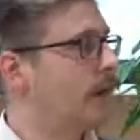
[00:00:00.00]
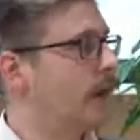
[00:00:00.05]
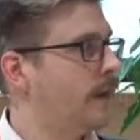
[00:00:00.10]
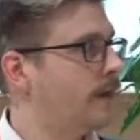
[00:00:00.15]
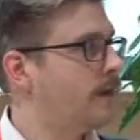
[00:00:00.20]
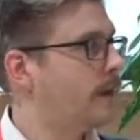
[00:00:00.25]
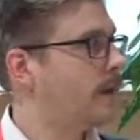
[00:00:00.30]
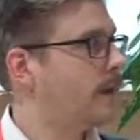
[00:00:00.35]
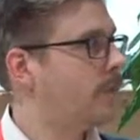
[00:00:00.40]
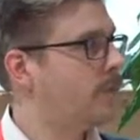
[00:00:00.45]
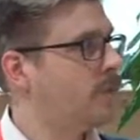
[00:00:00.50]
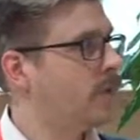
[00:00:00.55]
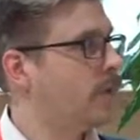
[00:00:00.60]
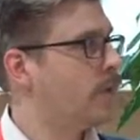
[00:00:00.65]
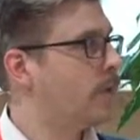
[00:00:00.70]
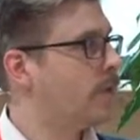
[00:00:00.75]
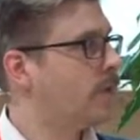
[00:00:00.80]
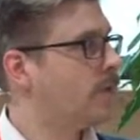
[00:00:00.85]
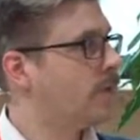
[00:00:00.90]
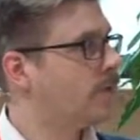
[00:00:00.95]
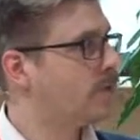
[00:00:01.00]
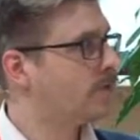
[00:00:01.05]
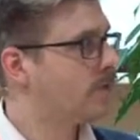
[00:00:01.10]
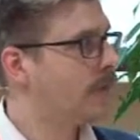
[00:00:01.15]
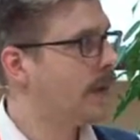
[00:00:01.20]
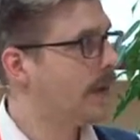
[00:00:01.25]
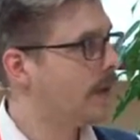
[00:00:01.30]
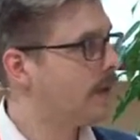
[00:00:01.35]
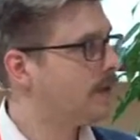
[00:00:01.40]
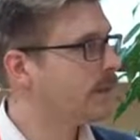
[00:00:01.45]
any form of
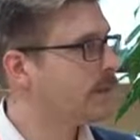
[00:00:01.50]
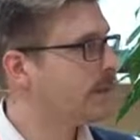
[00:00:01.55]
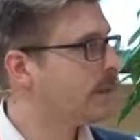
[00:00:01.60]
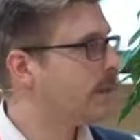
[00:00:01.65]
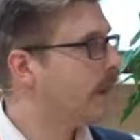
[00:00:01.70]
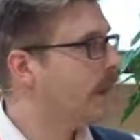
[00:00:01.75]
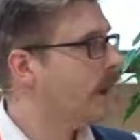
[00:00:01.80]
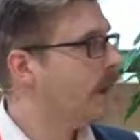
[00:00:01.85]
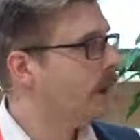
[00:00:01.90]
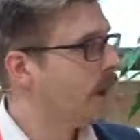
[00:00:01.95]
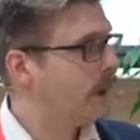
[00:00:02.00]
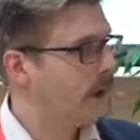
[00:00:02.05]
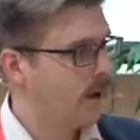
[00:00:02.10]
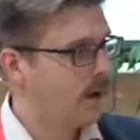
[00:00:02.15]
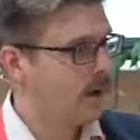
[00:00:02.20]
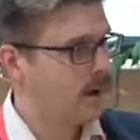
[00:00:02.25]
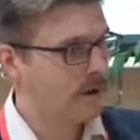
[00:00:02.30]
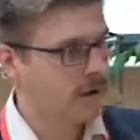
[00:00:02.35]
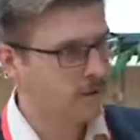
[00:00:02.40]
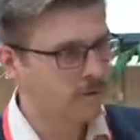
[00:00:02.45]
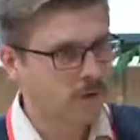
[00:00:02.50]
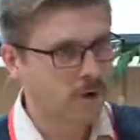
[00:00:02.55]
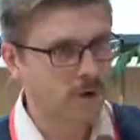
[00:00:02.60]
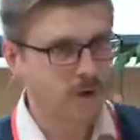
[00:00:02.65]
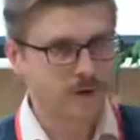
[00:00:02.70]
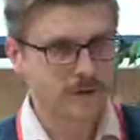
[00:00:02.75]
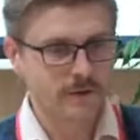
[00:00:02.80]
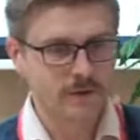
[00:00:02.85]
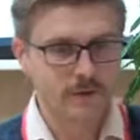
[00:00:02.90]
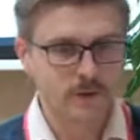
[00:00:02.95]
data. Of
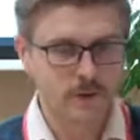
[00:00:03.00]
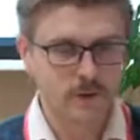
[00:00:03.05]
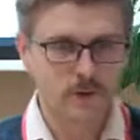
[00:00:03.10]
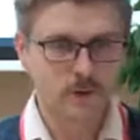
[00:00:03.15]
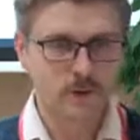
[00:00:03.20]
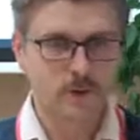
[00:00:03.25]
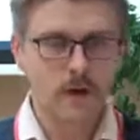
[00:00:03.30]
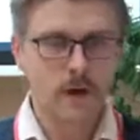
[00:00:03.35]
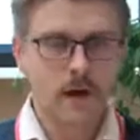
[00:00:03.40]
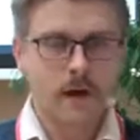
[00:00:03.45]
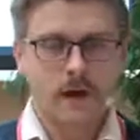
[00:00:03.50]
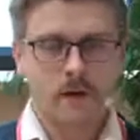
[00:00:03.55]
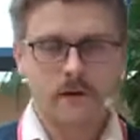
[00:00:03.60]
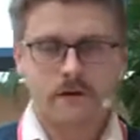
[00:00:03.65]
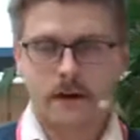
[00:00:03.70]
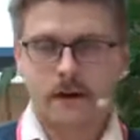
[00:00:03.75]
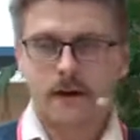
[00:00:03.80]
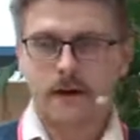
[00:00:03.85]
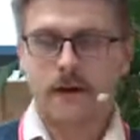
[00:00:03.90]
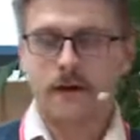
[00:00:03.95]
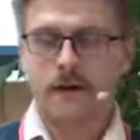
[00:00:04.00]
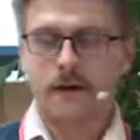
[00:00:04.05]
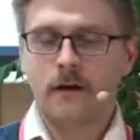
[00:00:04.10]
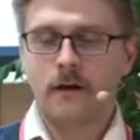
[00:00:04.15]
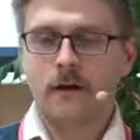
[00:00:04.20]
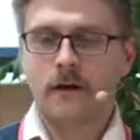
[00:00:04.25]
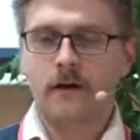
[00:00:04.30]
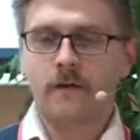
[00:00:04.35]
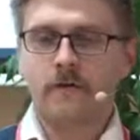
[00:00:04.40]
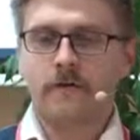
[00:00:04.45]
course, if you like,
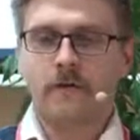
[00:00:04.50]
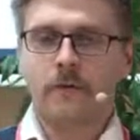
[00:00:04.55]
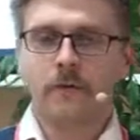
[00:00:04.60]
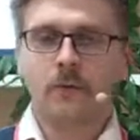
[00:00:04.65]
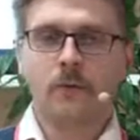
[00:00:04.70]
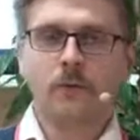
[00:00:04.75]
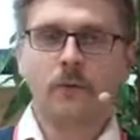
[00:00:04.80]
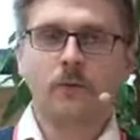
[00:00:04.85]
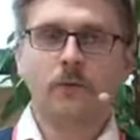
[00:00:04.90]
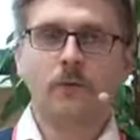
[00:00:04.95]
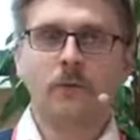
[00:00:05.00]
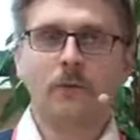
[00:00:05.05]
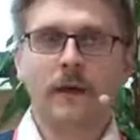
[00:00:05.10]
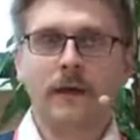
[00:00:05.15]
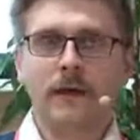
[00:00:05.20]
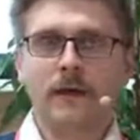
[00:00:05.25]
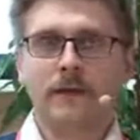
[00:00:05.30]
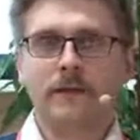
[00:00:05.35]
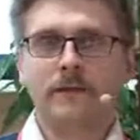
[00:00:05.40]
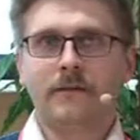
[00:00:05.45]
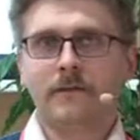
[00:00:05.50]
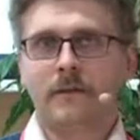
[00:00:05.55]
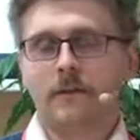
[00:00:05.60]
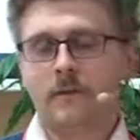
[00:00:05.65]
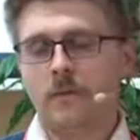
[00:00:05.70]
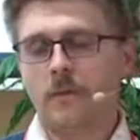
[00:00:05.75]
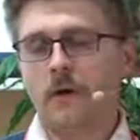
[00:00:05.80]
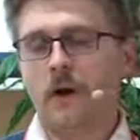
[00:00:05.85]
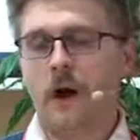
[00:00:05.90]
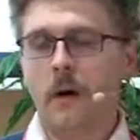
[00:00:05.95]
if you would make
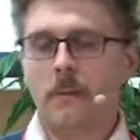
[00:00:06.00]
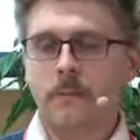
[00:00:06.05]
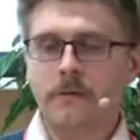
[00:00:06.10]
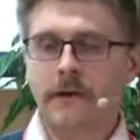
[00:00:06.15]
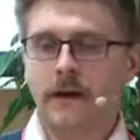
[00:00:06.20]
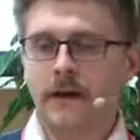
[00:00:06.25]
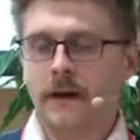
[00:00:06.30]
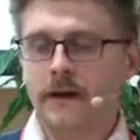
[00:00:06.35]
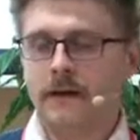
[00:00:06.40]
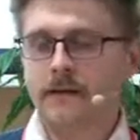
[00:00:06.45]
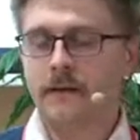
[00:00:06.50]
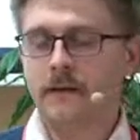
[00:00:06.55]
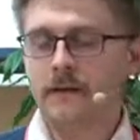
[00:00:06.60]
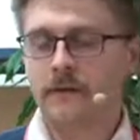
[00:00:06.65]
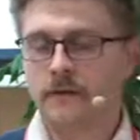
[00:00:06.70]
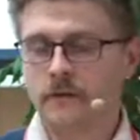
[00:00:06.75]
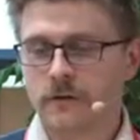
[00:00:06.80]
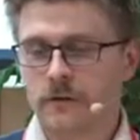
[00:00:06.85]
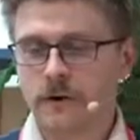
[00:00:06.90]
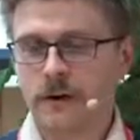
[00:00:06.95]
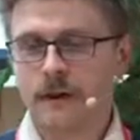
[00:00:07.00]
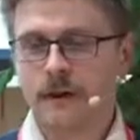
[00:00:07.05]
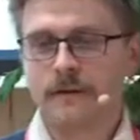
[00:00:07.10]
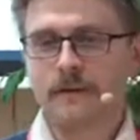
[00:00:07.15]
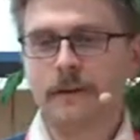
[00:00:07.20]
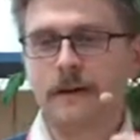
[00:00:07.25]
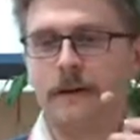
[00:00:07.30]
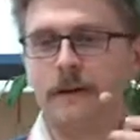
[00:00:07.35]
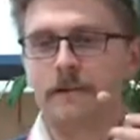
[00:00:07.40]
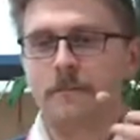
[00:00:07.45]
some complicated
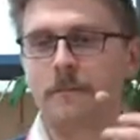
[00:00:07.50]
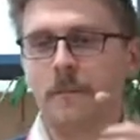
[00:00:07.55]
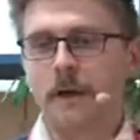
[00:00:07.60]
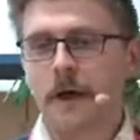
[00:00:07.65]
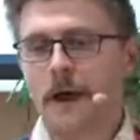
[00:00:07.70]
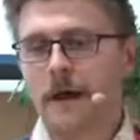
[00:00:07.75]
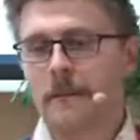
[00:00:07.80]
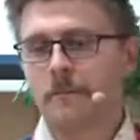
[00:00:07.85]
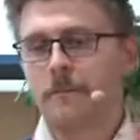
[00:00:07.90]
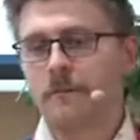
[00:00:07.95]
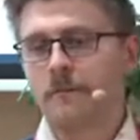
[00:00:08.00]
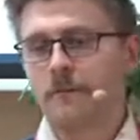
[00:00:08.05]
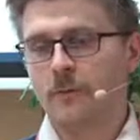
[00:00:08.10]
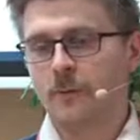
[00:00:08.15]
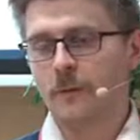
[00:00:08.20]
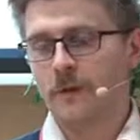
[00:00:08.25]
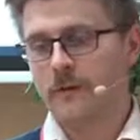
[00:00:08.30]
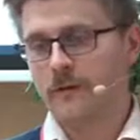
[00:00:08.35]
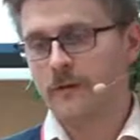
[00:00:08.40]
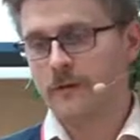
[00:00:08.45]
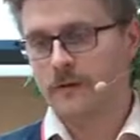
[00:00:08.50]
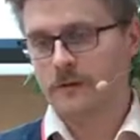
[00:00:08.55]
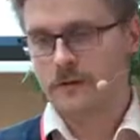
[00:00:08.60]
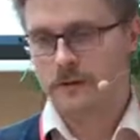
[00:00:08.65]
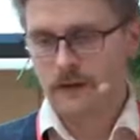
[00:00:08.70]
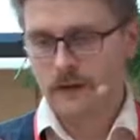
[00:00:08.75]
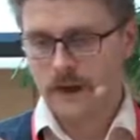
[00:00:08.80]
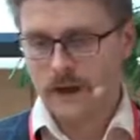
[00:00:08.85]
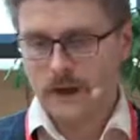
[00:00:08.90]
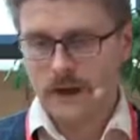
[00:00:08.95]
3D maps with
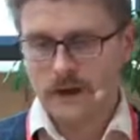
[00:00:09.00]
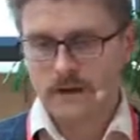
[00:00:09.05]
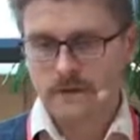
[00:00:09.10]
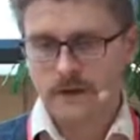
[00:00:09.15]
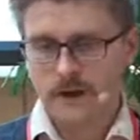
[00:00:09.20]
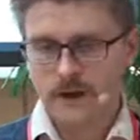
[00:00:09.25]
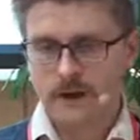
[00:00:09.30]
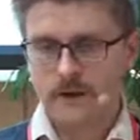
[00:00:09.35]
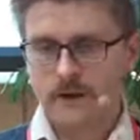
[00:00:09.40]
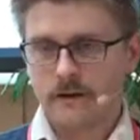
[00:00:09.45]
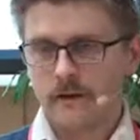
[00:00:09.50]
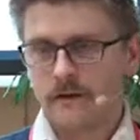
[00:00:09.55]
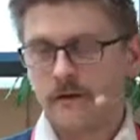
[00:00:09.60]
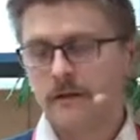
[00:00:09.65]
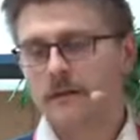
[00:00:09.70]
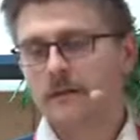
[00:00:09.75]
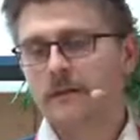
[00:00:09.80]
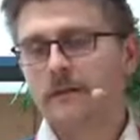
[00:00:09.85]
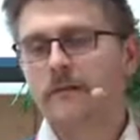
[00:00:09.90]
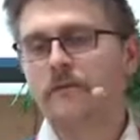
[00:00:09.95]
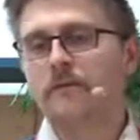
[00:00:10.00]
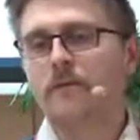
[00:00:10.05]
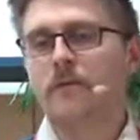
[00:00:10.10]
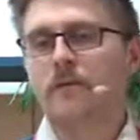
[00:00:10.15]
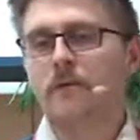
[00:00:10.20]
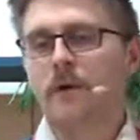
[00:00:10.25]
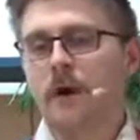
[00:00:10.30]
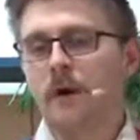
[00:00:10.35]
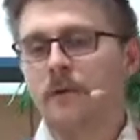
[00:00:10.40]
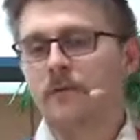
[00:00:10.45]
like
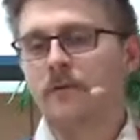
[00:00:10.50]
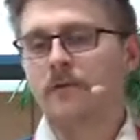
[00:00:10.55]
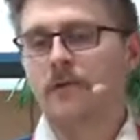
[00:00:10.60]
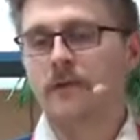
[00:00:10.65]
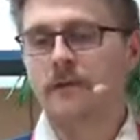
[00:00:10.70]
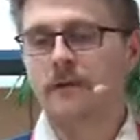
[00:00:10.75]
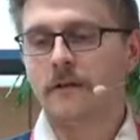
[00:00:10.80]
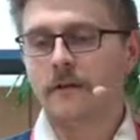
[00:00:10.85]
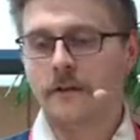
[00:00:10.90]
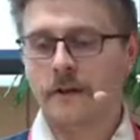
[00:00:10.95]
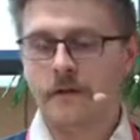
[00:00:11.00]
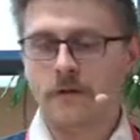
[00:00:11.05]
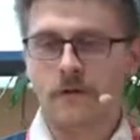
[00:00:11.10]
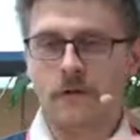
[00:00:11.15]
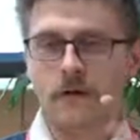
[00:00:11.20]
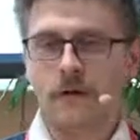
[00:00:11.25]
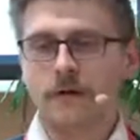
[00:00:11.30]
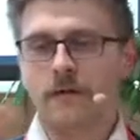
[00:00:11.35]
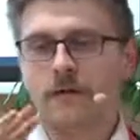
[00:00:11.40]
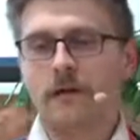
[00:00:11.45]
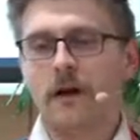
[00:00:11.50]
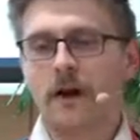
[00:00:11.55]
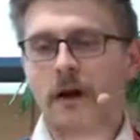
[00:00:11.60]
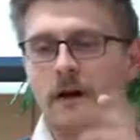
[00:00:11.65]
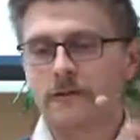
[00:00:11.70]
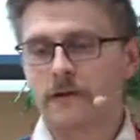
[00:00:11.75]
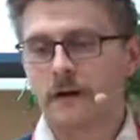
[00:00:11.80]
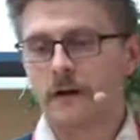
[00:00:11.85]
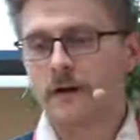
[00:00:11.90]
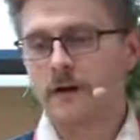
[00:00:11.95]
100 different
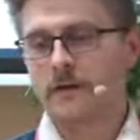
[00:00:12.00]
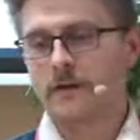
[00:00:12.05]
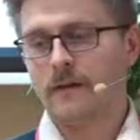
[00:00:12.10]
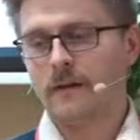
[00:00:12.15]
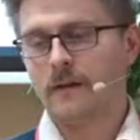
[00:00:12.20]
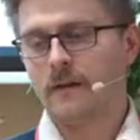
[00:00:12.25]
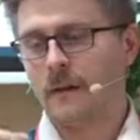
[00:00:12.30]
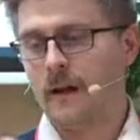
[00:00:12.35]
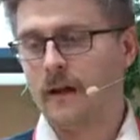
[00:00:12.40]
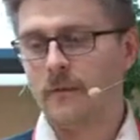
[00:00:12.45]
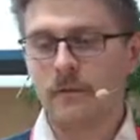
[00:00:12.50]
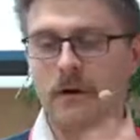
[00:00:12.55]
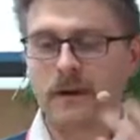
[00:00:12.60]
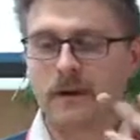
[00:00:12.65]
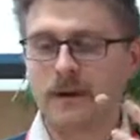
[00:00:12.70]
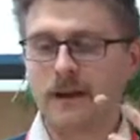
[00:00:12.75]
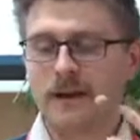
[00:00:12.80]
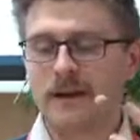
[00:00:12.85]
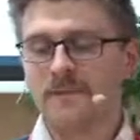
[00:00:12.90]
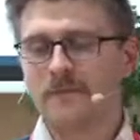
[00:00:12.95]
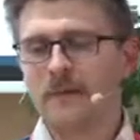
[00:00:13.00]
colors and everything,